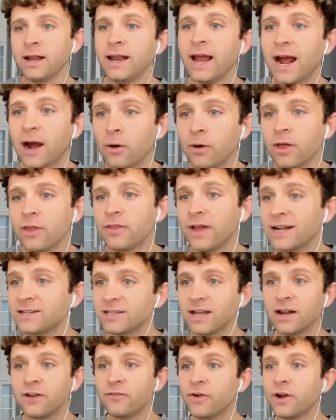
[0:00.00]
Now,
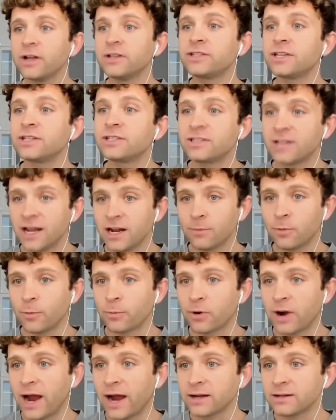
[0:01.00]
that's not a very sustainable
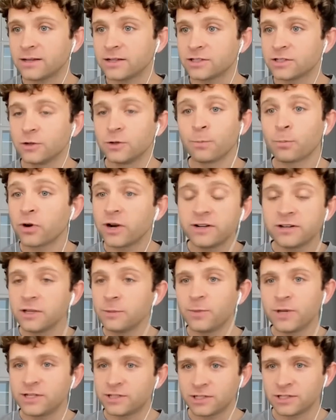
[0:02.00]
practice,
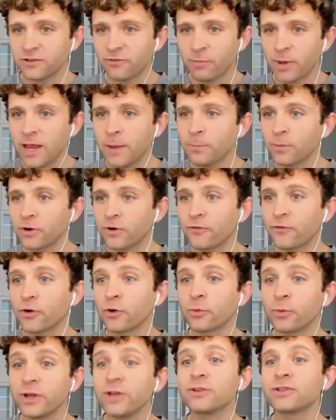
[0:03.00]
printing pieces of paper
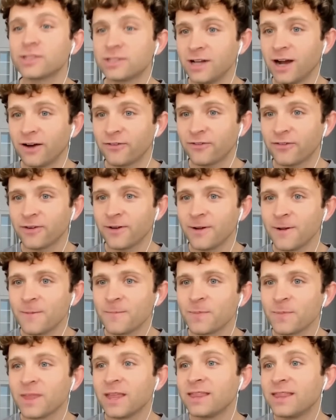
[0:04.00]
for real stuff.
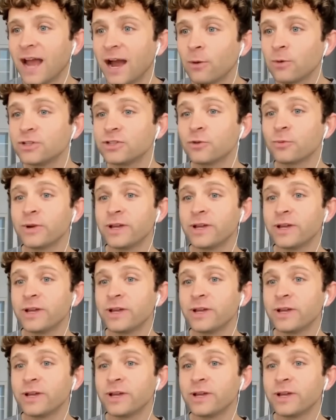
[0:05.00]
That was a